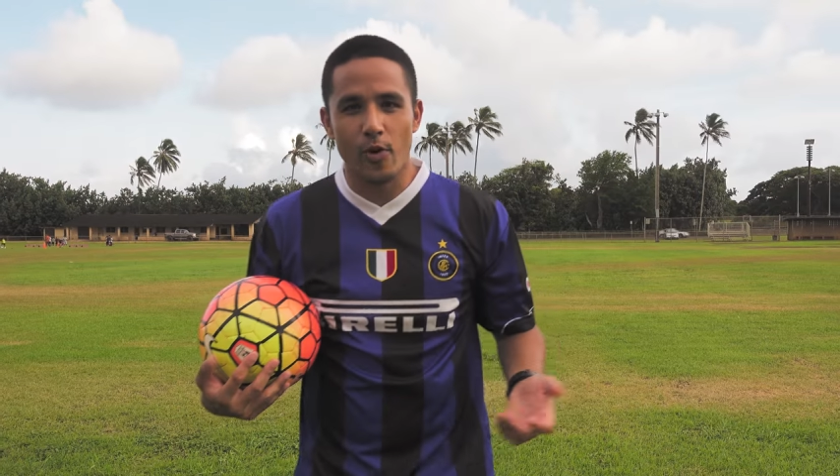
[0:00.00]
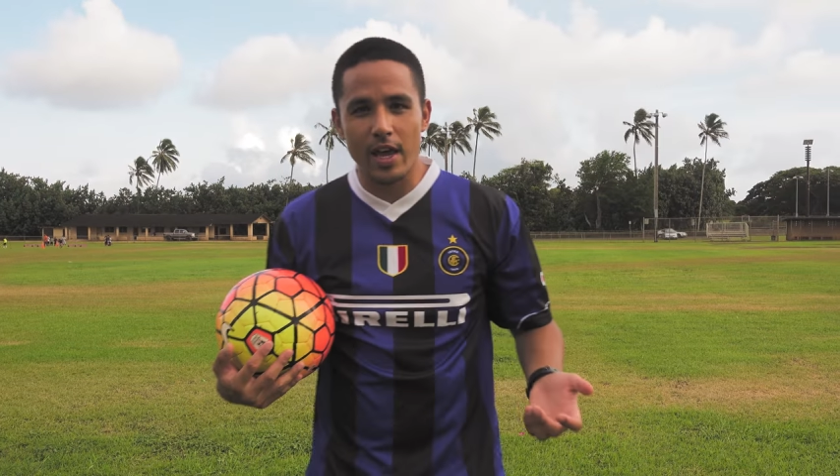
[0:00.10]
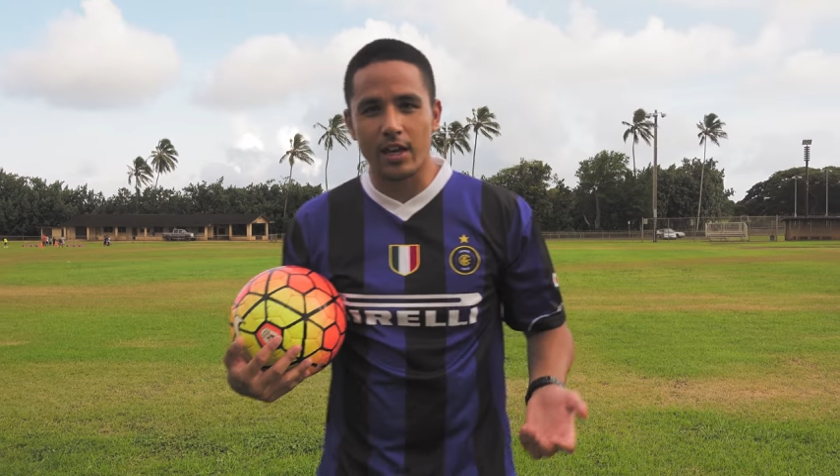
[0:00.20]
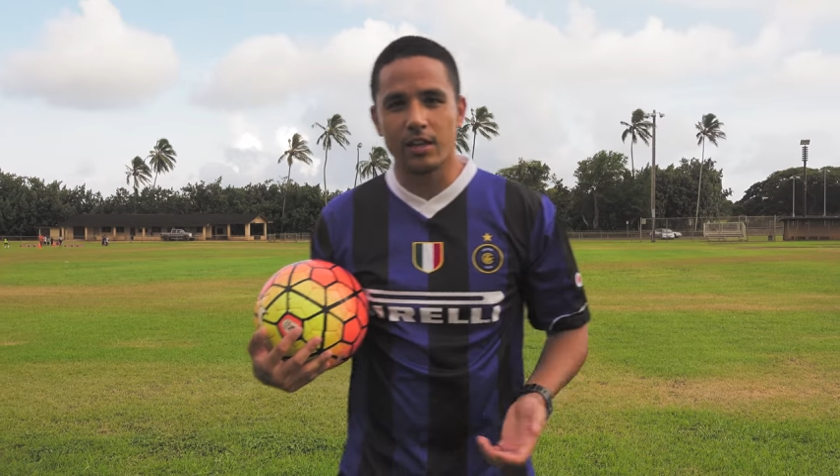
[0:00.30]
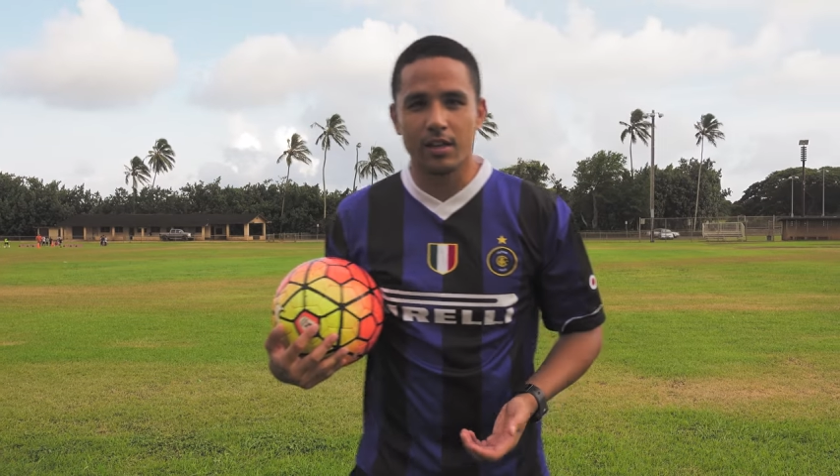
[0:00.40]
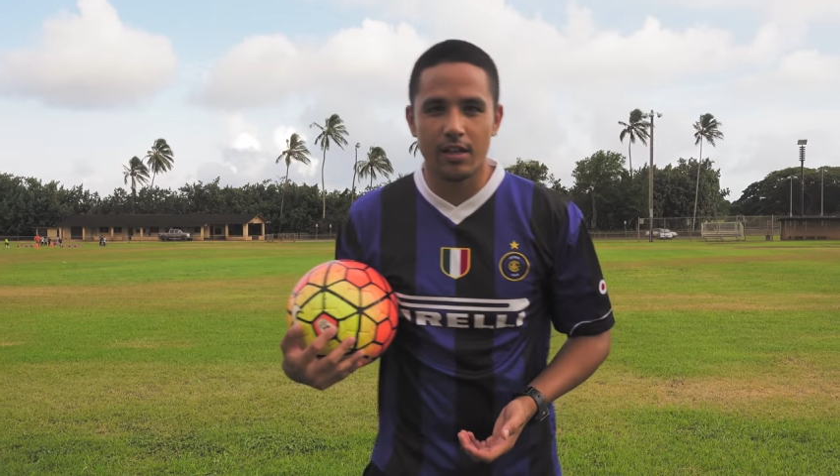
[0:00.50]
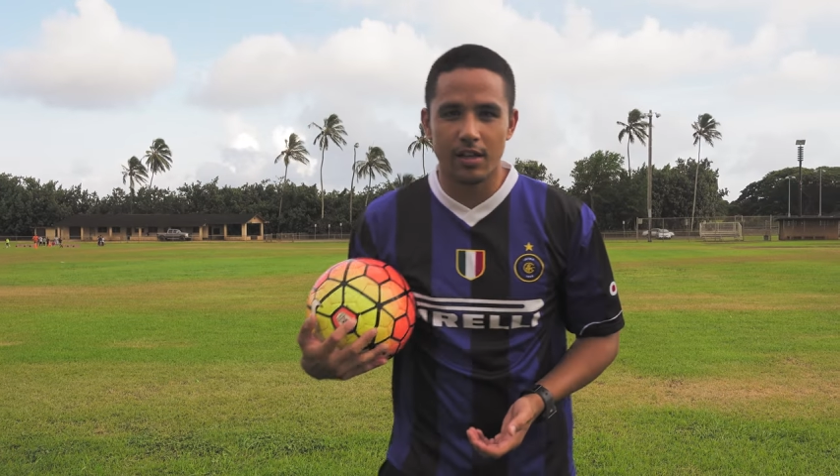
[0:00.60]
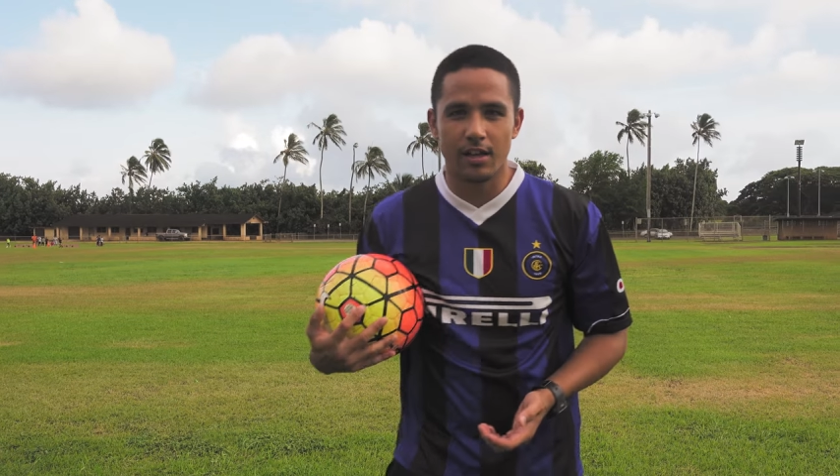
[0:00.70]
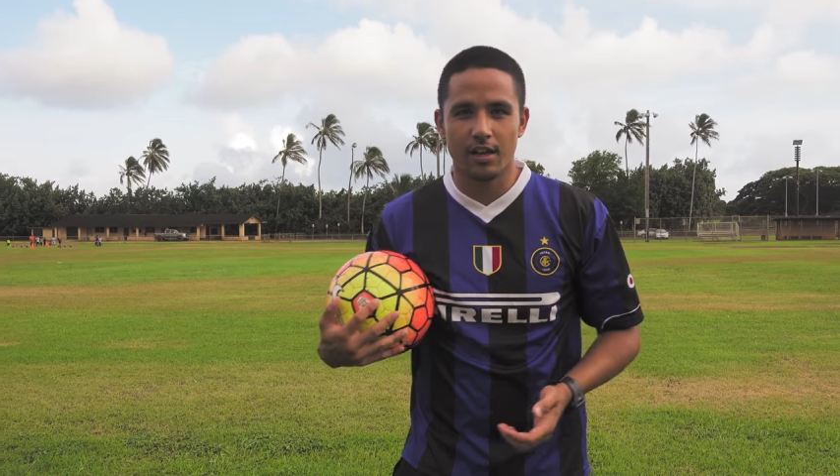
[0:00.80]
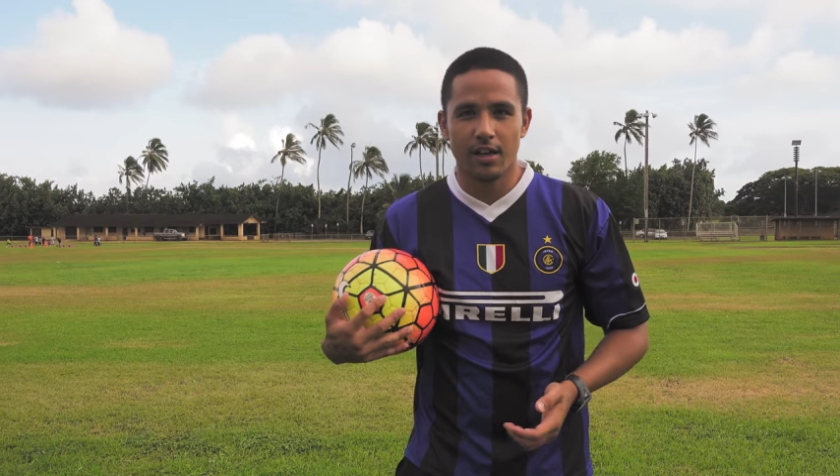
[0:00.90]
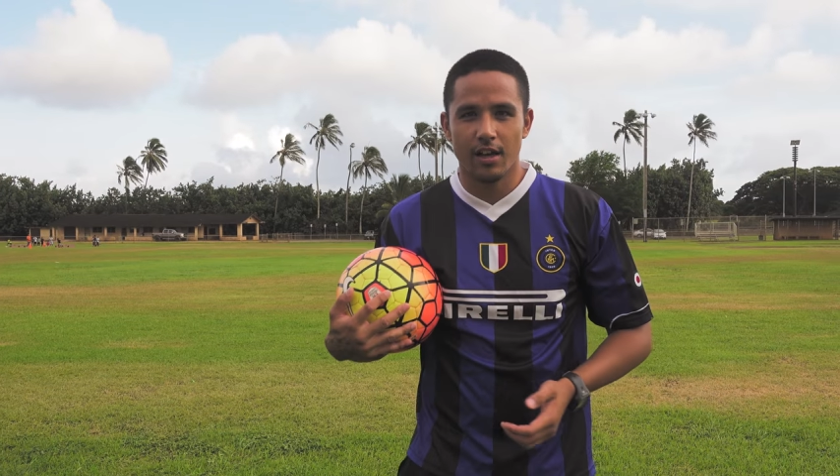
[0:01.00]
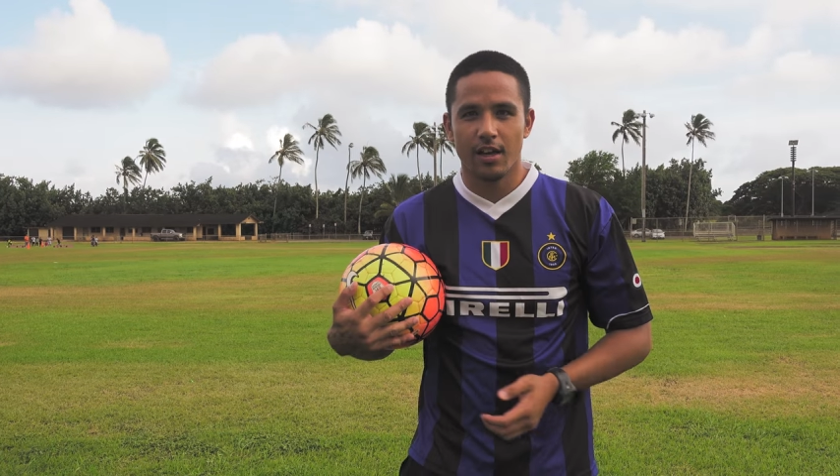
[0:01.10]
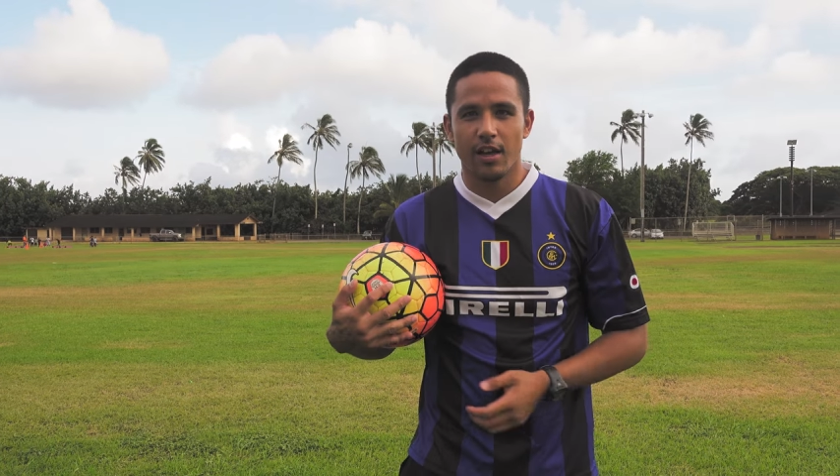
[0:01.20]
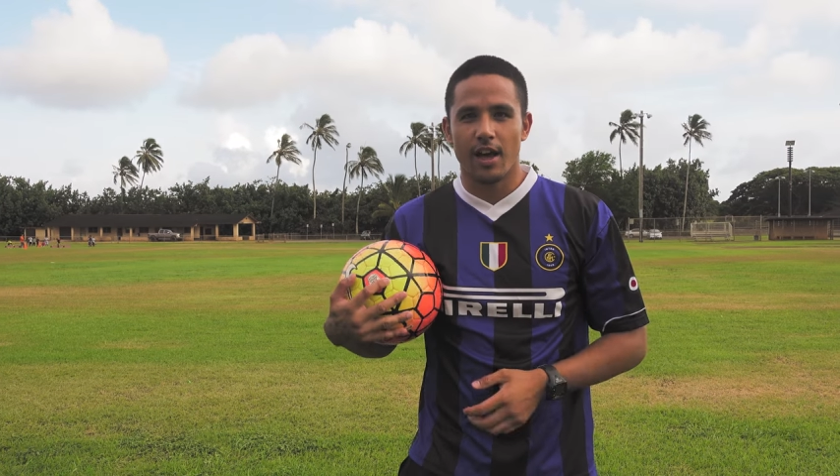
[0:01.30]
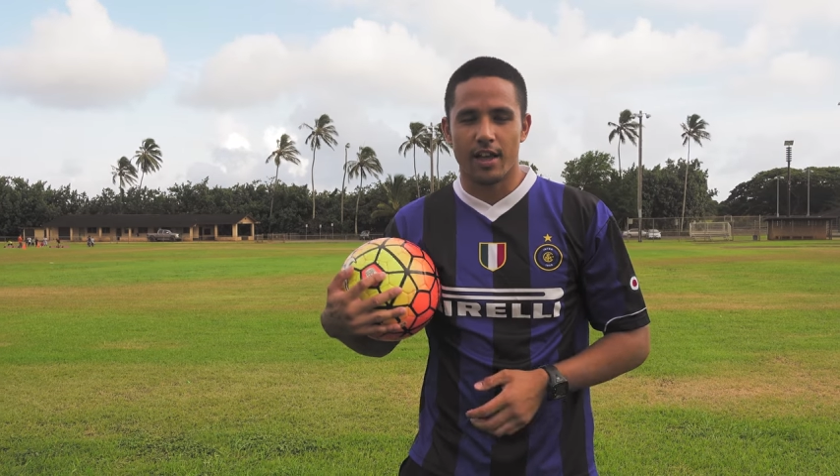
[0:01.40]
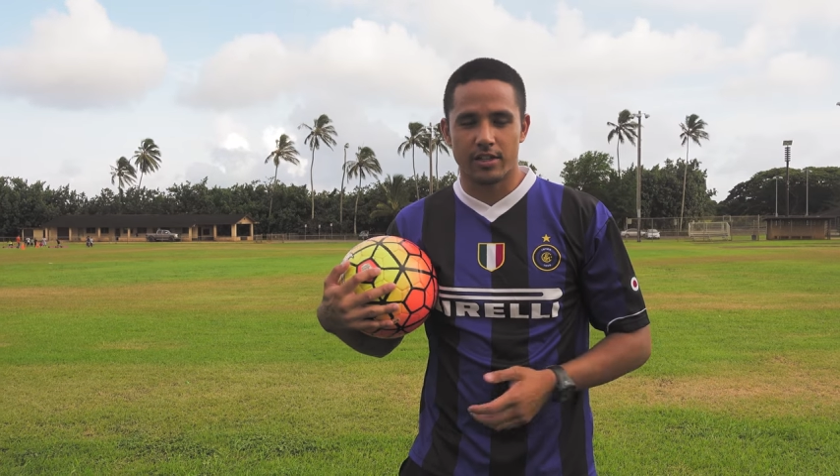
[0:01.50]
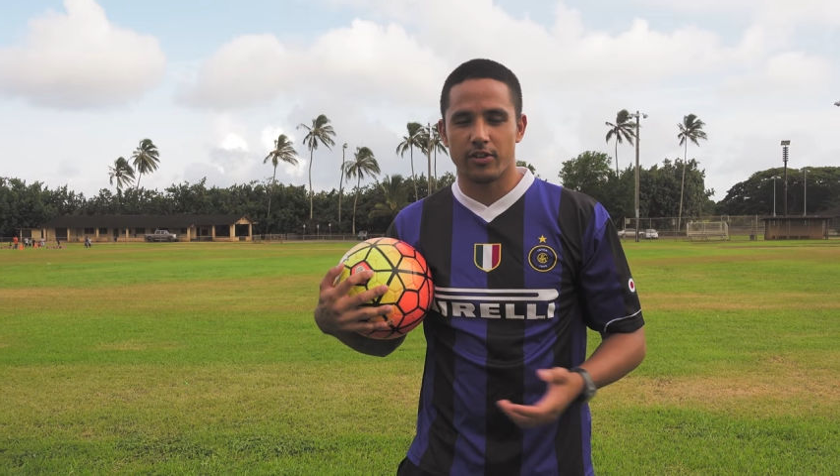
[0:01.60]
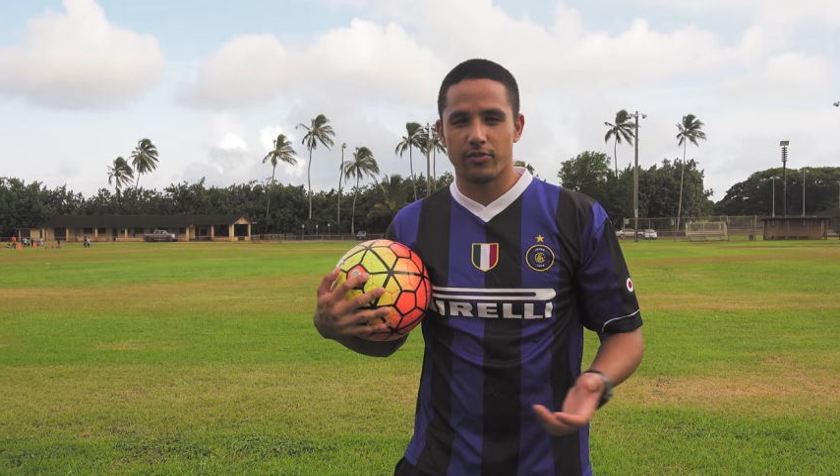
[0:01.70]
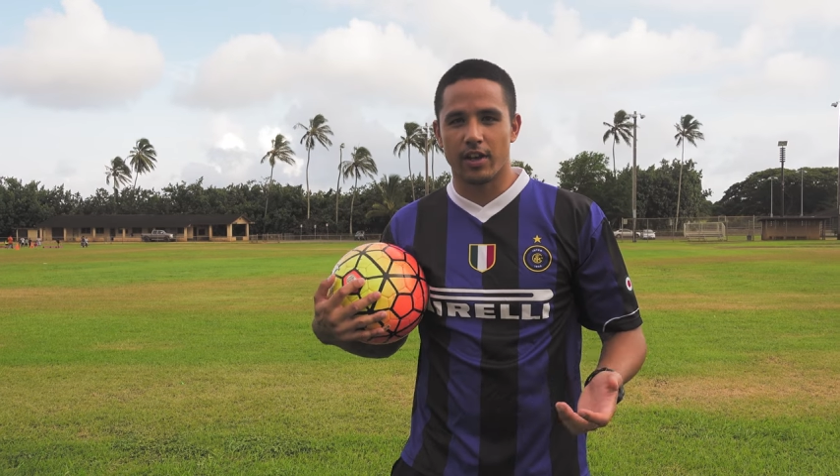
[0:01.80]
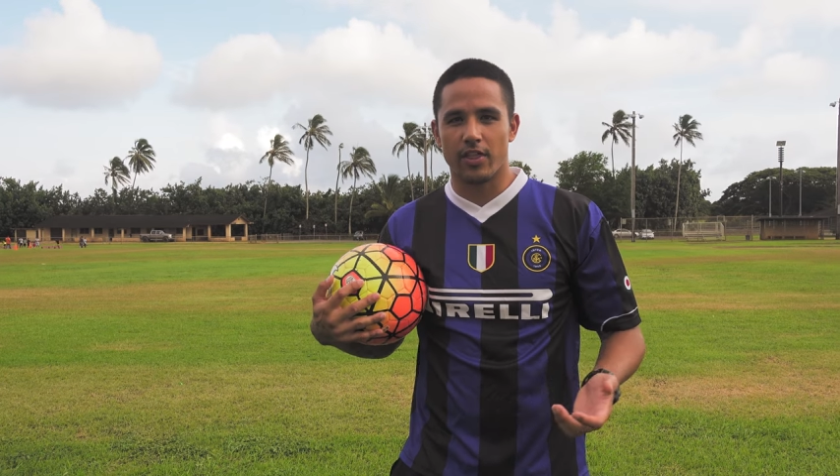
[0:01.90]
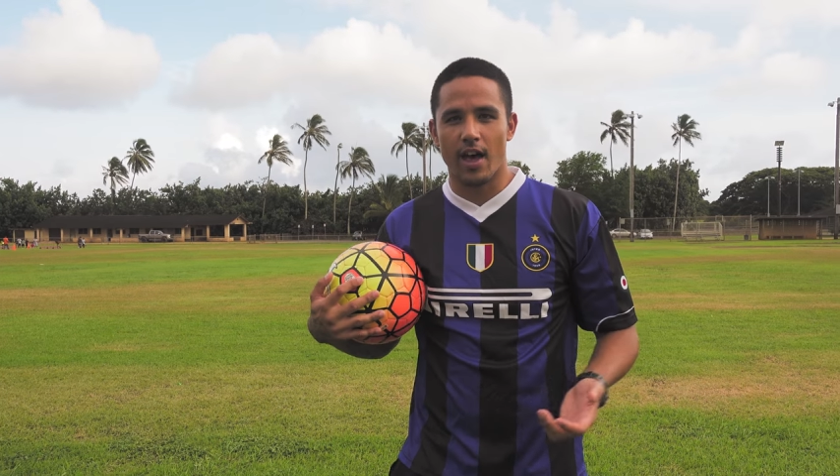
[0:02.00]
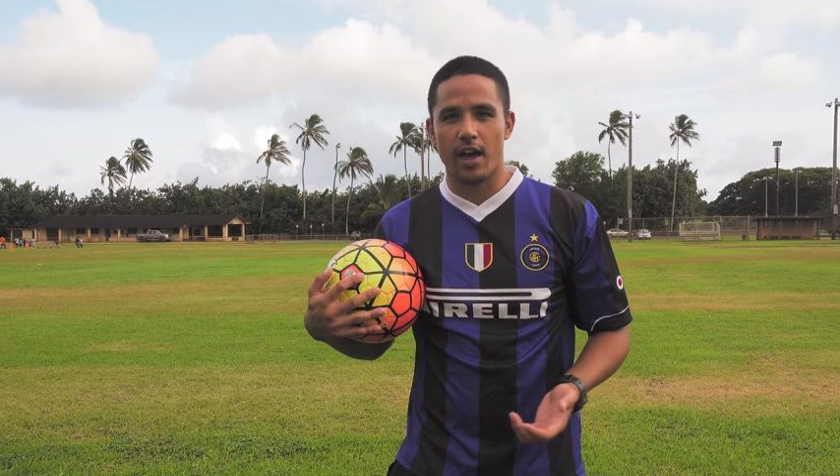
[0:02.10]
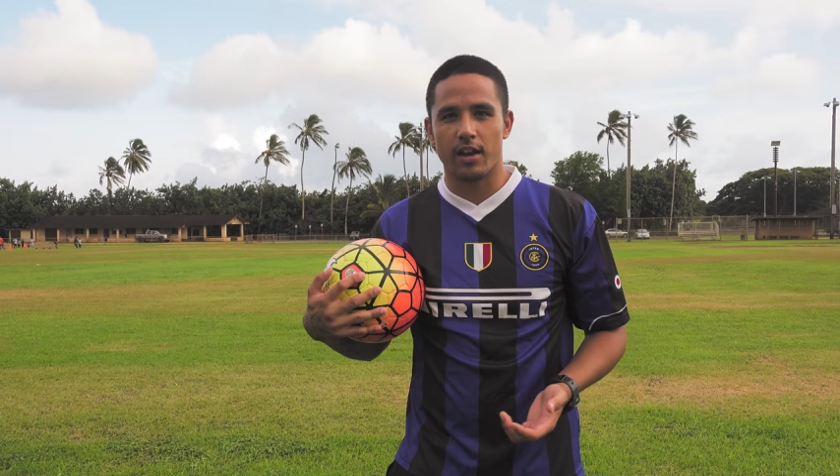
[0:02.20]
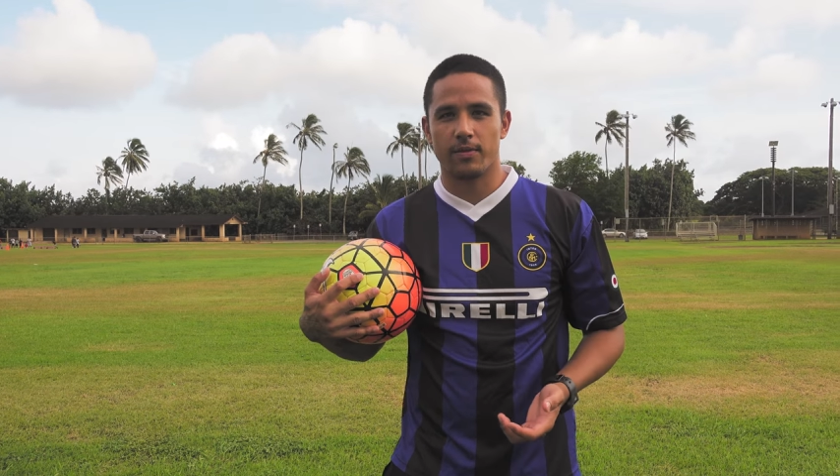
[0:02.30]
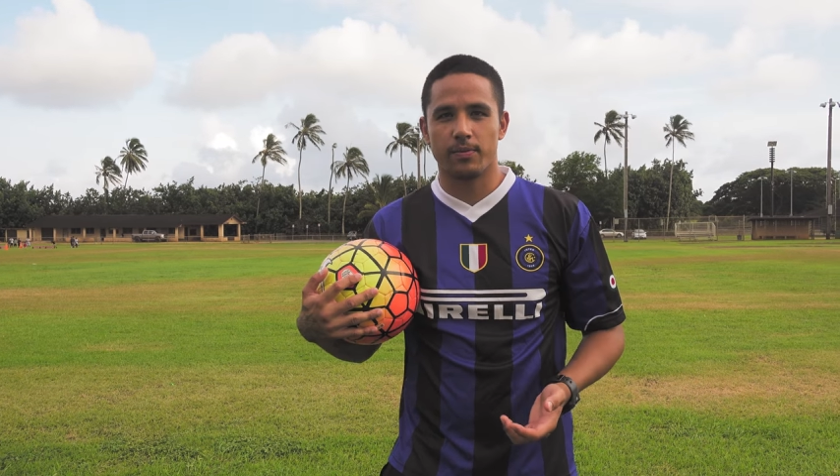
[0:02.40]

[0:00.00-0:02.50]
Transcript: wind and stuff like that,